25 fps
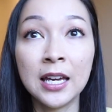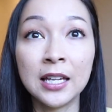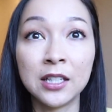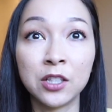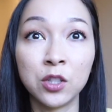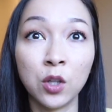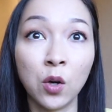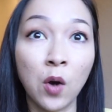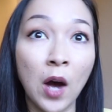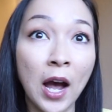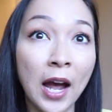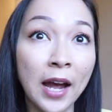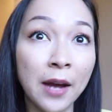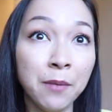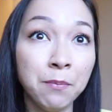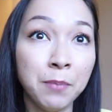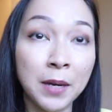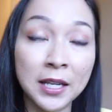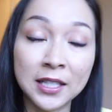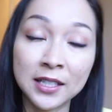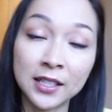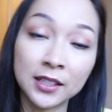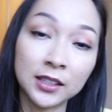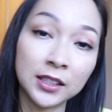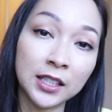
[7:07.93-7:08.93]
So I
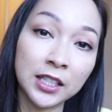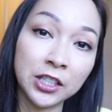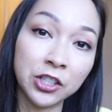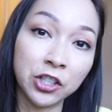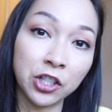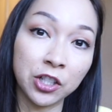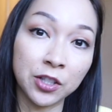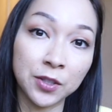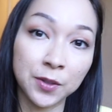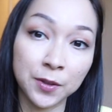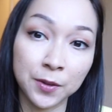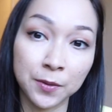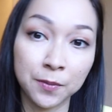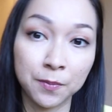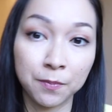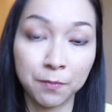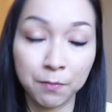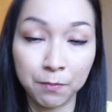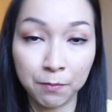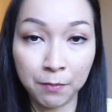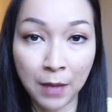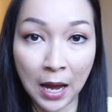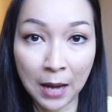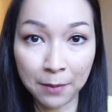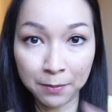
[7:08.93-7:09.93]
basically
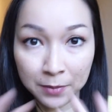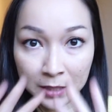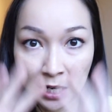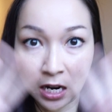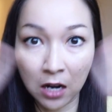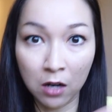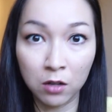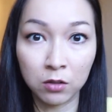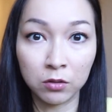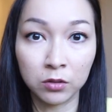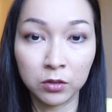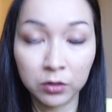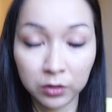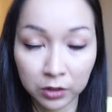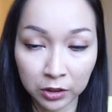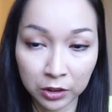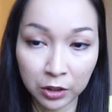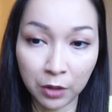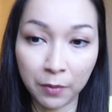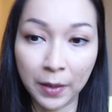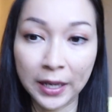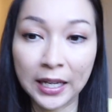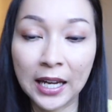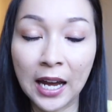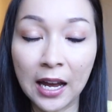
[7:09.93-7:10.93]
just mapped out, you
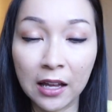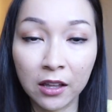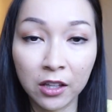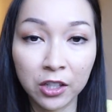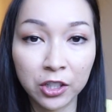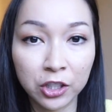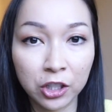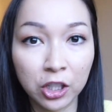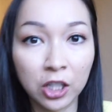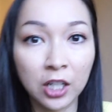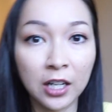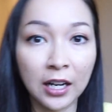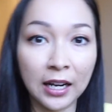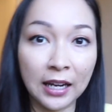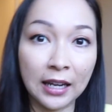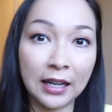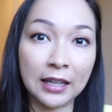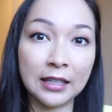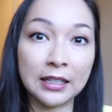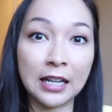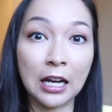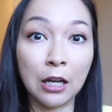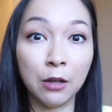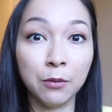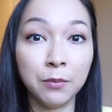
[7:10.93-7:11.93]
know, my calendar
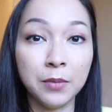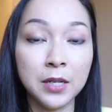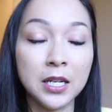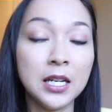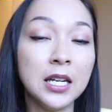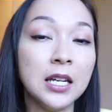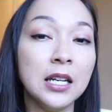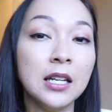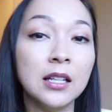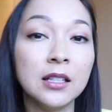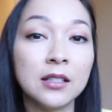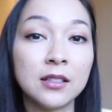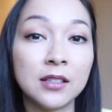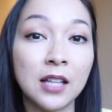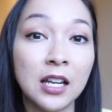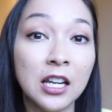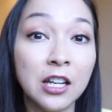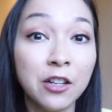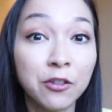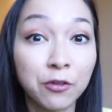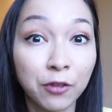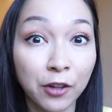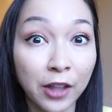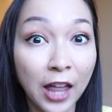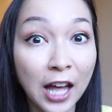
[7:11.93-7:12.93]
and I'll be
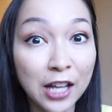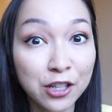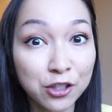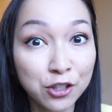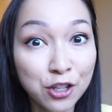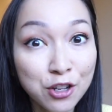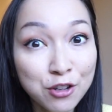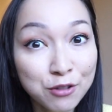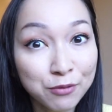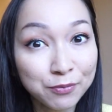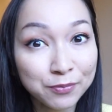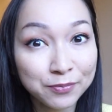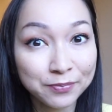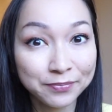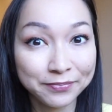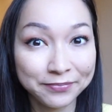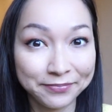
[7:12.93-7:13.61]
studying for that soon.